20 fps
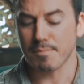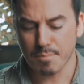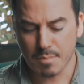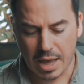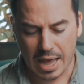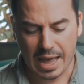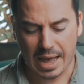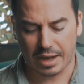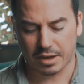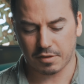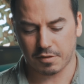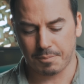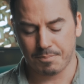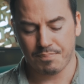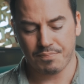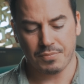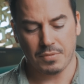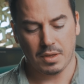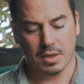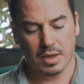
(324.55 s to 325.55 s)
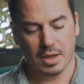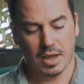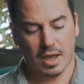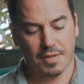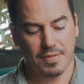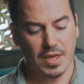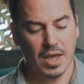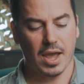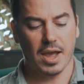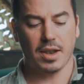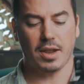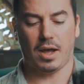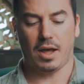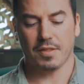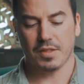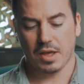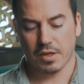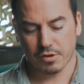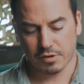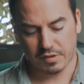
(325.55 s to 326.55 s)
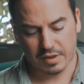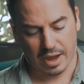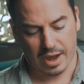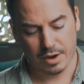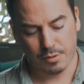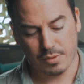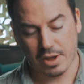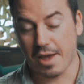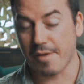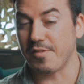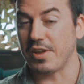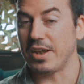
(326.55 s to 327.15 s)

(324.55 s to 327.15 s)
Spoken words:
mags. And then on the other side, we have